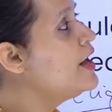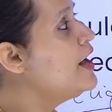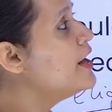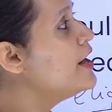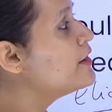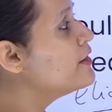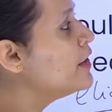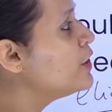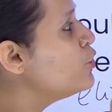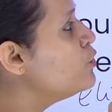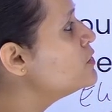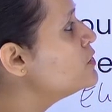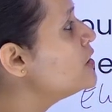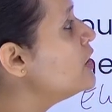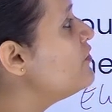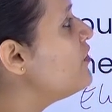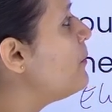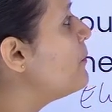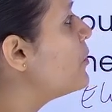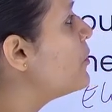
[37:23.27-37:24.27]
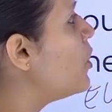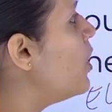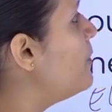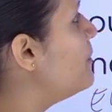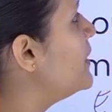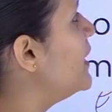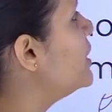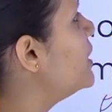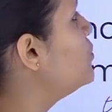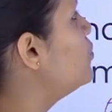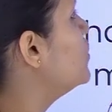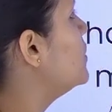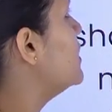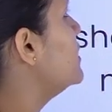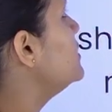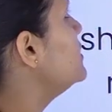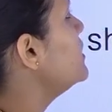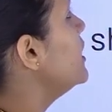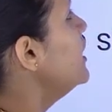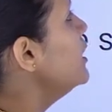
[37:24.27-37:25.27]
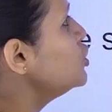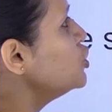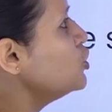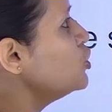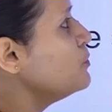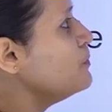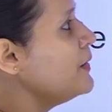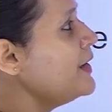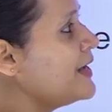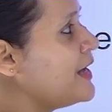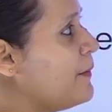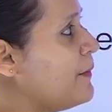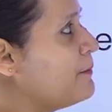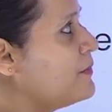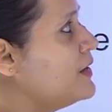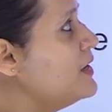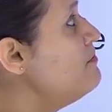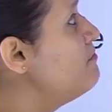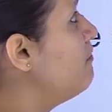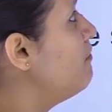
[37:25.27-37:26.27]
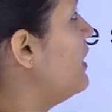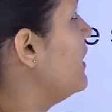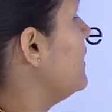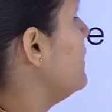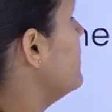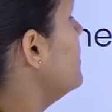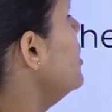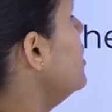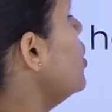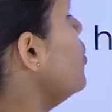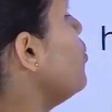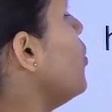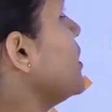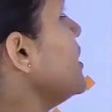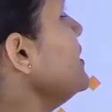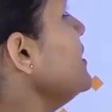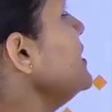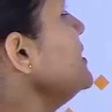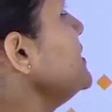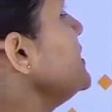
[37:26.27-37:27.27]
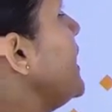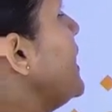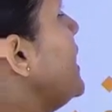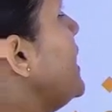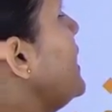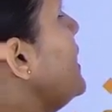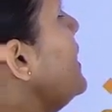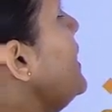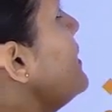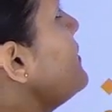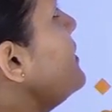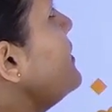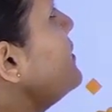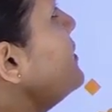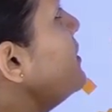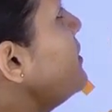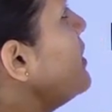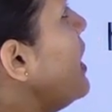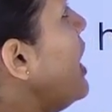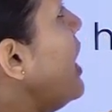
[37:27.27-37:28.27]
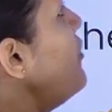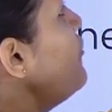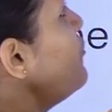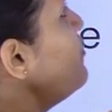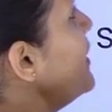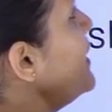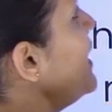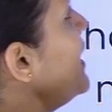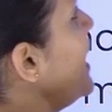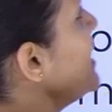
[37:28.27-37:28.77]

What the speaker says: the use of appropriate words should be kept in mind. What are they saying? That the draftman has